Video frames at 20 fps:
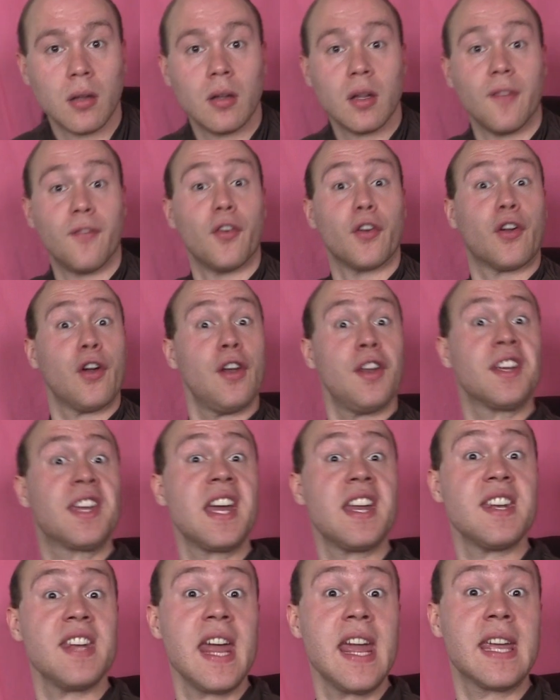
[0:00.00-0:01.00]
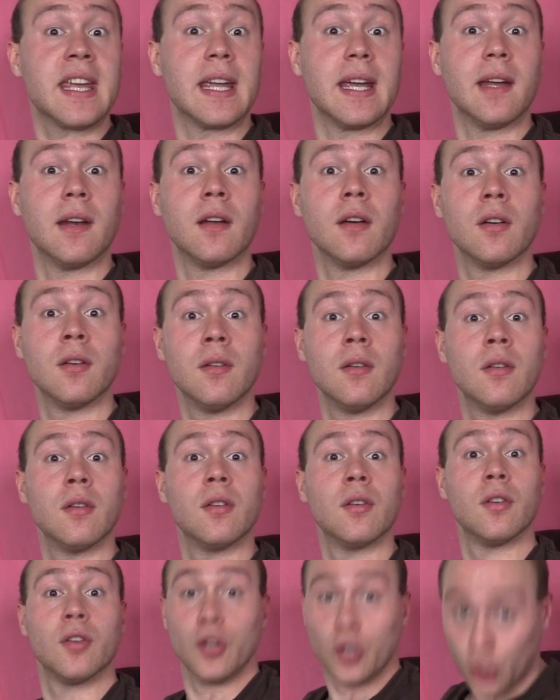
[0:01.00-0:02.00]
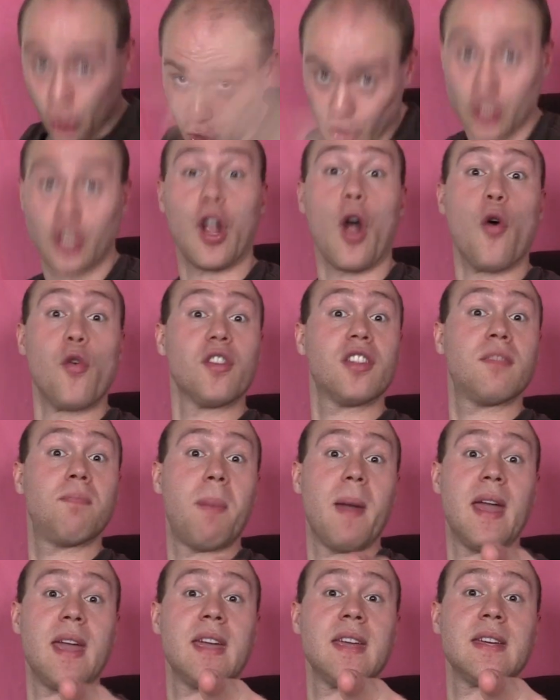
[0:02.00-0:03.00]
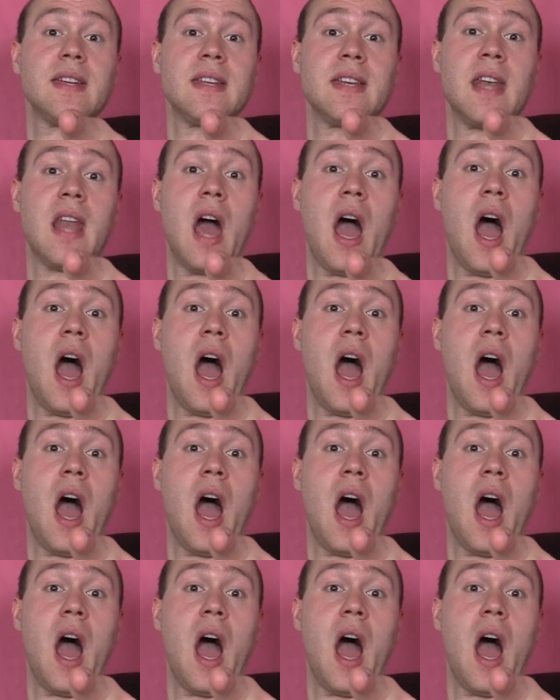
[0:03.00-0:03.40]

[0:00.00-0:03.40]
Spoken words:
if you're gonna get naked, go to Spain.